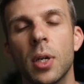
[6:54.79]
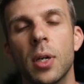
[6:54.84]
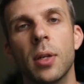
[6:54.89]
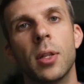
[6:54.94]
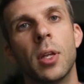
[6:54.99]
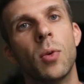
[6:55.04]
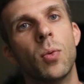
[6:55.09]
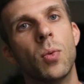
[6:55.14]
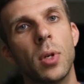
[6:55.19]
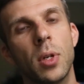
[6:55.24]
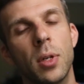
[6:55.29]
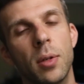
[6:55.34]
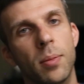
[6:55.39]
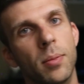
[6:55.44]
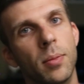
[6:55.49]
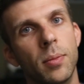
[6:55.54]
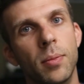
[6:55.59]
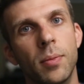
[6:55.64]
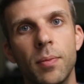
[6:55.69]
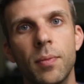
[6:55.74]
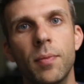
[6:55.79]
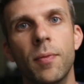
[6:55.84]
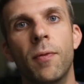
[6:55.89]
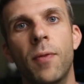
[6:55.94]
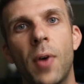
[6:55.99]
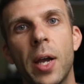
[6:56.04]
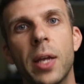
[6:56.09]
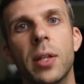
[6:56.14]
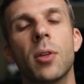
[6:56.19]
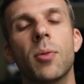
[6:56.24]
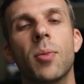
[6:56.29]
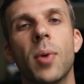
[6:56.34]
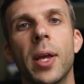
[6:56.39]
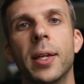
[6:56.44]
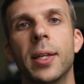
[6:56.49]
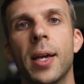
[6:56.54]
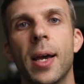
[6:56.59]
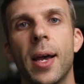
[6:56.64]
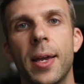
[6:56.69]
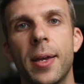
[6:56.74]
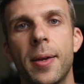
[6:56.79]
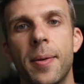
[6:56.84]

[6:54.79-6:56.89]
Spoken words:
that will find the right guy.